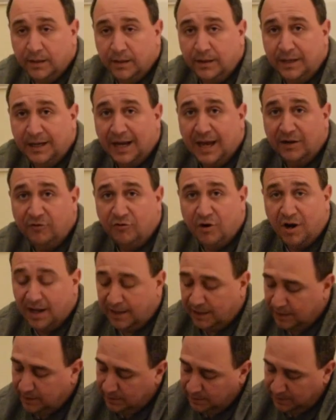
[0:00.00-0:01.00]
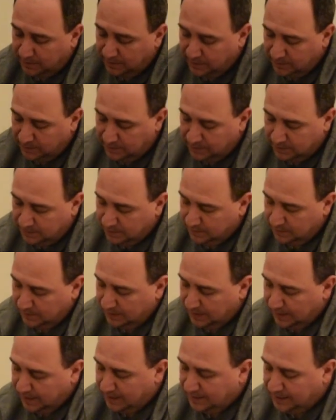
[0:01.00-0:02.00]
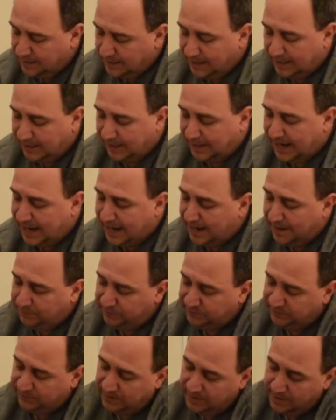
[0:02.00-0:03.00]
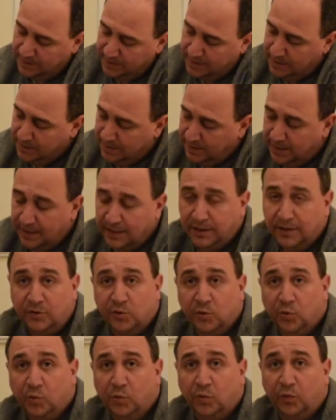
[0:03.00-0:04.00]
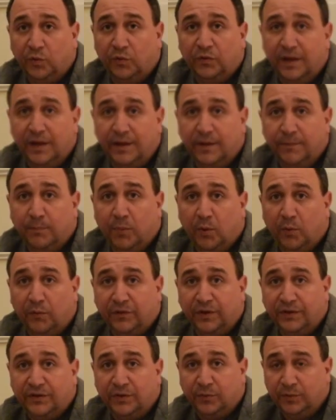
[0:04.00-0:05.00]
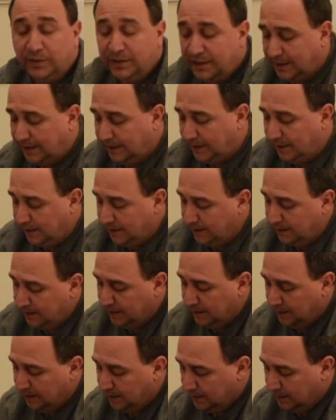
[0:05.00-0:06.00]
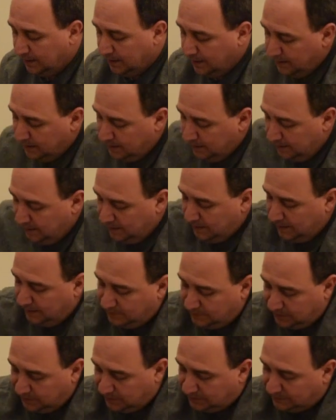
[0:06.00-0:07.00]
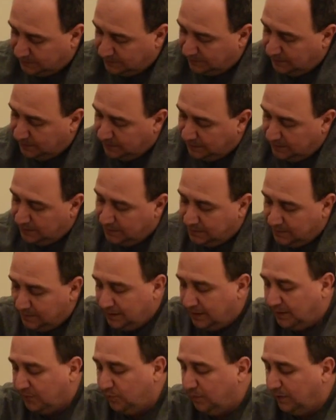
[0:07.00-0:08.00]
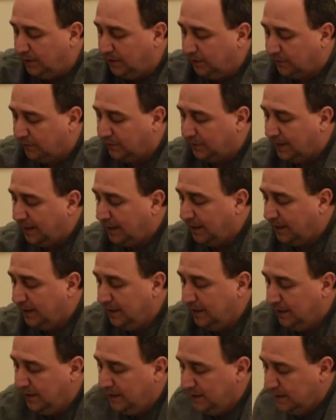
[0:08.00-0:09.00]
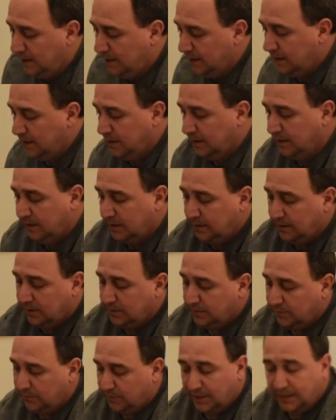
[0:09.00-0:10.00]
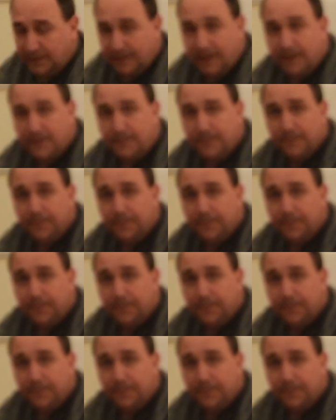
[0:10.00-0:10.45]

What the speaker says: the hydraulic, and end caps, and the tools and the bolts that you'll need. And as you can see, that's what it looks like right there.